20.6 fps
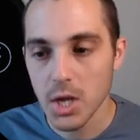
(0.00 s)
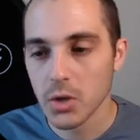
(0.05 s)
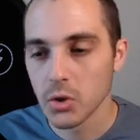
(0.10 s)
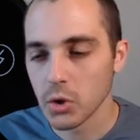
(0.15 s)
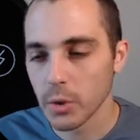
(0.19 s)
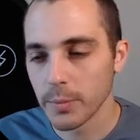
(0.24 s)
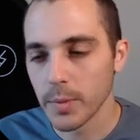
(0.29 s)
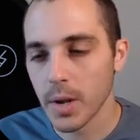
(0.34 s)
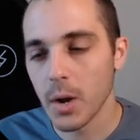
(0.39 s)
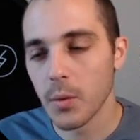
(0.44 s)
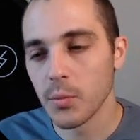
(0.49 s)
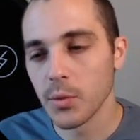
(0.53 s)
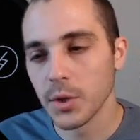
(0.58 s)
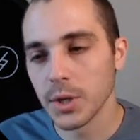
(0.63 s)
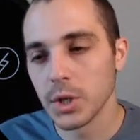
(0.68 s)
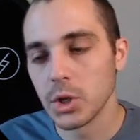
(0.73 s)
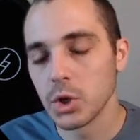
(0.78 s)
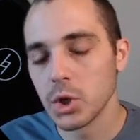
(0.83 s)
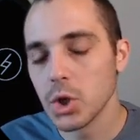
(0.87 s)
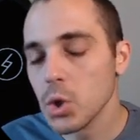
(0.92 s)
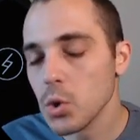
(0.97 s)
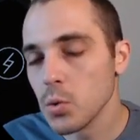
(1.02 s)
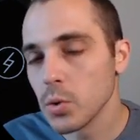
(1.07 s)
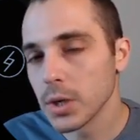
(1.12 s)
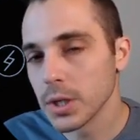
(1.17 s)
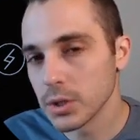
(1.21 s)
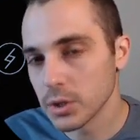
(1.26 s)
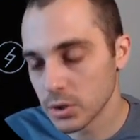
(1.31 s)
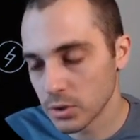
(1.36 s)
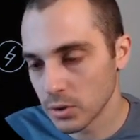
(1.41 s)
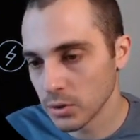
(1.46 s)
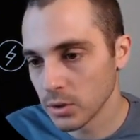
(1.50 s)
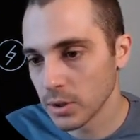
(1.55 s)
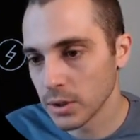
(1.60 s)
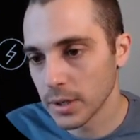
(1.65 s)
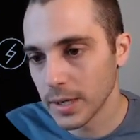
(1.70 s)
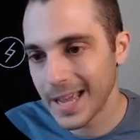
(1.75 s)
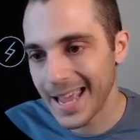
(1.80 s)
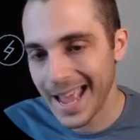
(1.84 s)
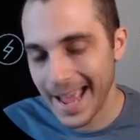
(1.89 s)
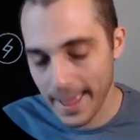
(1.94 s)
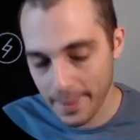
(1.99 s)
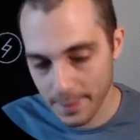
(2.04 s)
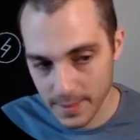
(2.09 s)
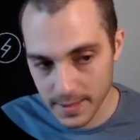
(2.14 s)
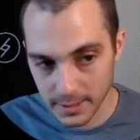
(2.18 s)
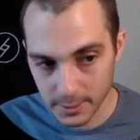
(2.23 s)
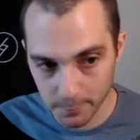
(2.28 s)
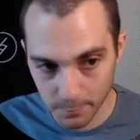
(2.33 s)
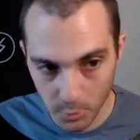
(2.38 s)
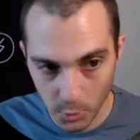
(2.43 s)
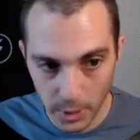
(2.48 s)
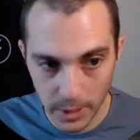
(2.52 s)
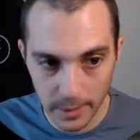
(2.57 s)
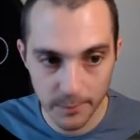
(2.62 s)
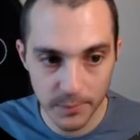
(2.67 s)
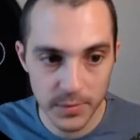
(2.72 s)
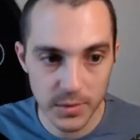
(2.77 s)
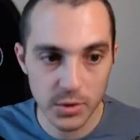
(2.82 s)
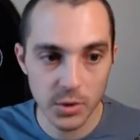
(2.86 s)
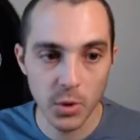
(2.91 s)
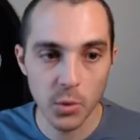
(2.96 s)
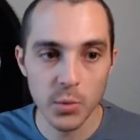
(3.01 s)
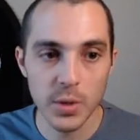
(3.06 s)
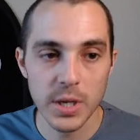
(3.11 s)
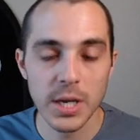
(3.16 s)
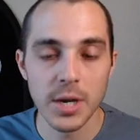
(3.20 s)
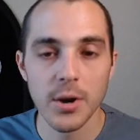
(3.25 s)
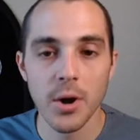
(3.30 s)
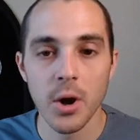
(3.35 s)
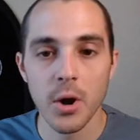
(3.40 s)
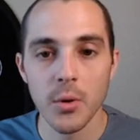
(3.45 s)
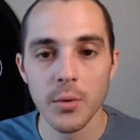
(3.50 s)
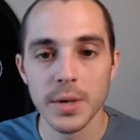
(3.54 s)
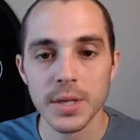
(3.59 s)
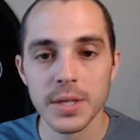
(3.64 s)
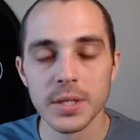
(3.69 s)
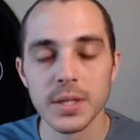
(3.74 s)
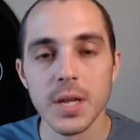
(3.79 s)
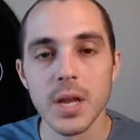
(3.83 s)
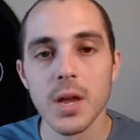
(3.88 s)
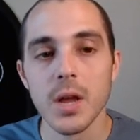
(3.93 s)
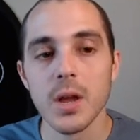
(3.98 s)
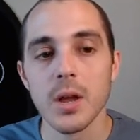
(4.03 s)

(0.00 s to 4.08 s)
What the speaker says: So I'm not really too concerned at this point. So we can always